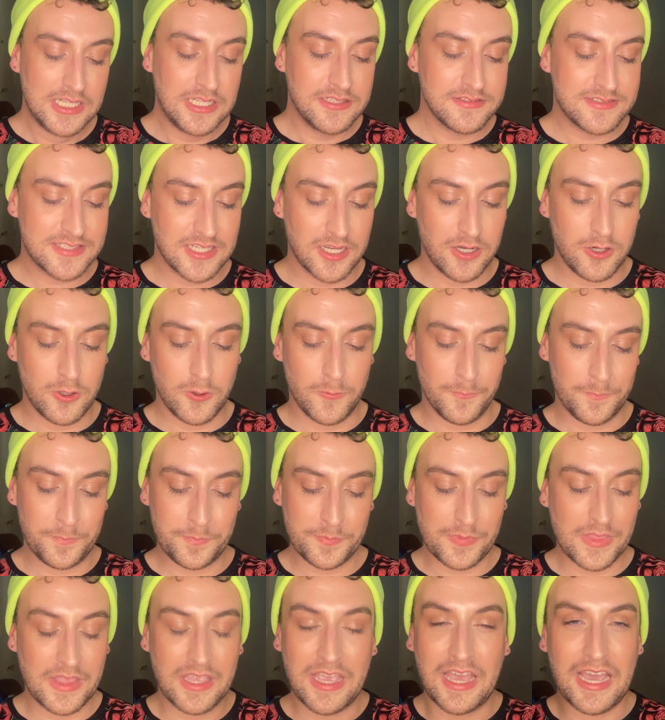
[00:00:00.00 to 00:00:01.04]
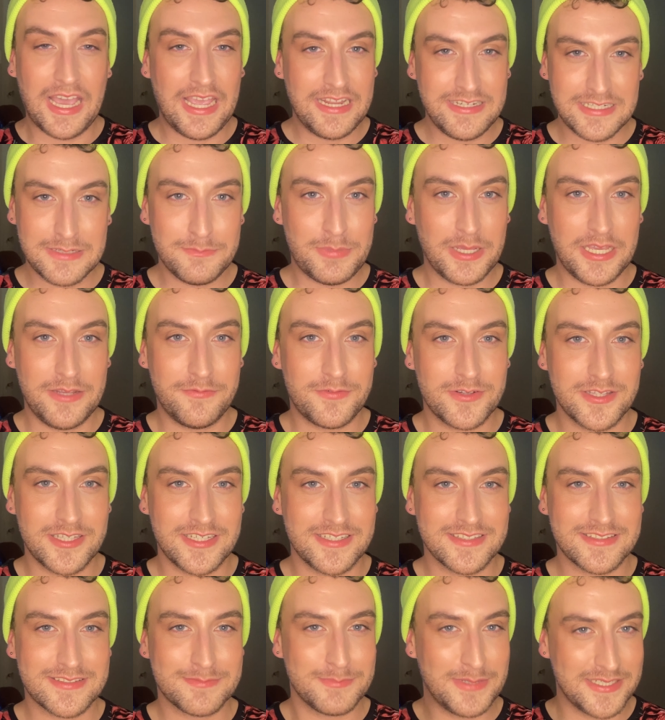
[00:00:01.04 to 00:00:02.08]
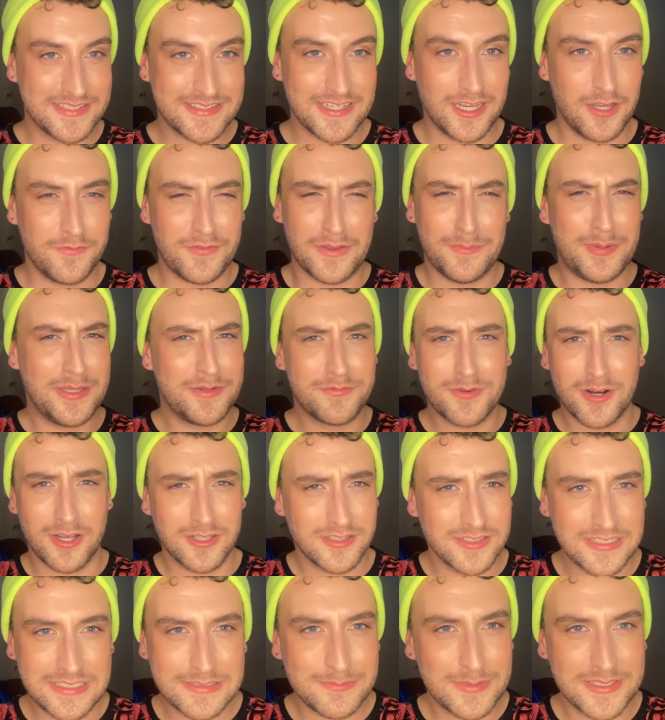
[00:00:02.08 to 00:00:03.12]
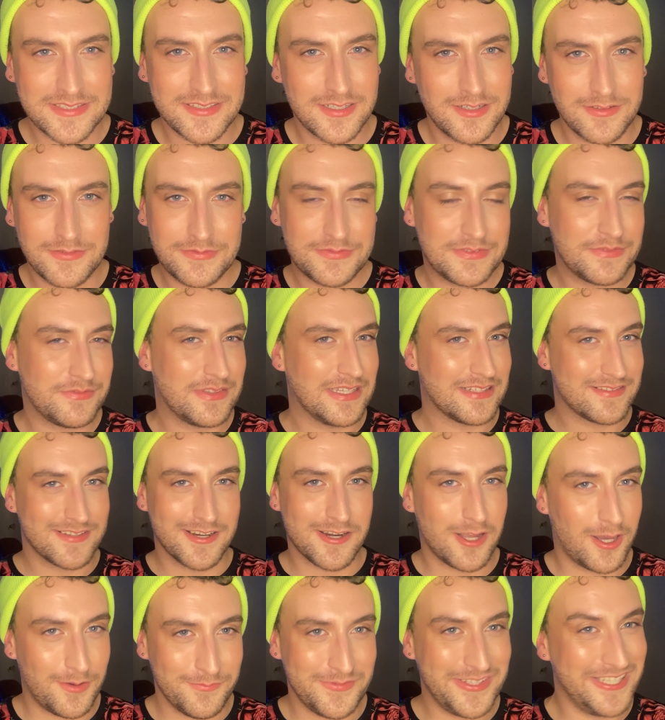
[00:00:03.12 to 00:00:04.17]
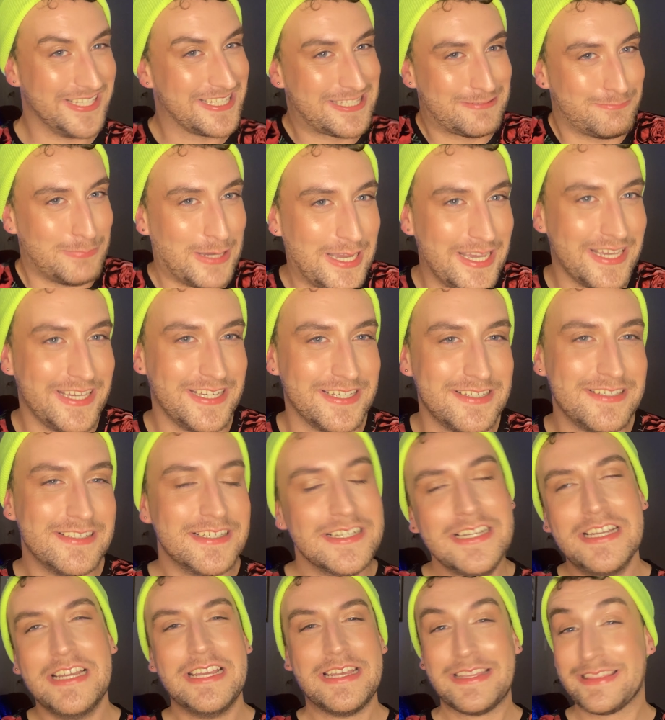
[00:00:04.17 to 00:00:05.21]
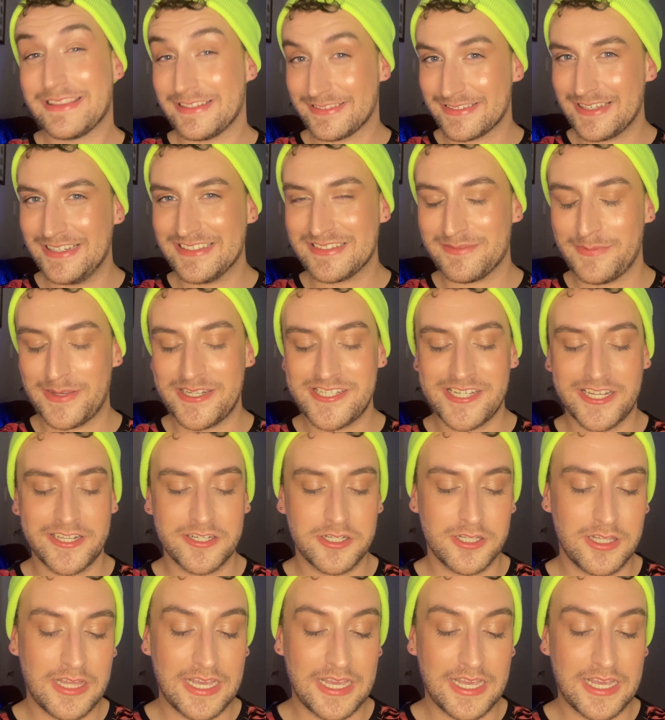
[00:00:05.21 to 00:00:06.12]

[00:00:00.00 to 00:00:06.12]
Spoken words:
So I did pay for this myself. I paid for all of these myself, if that's not obvious by the size of my channel.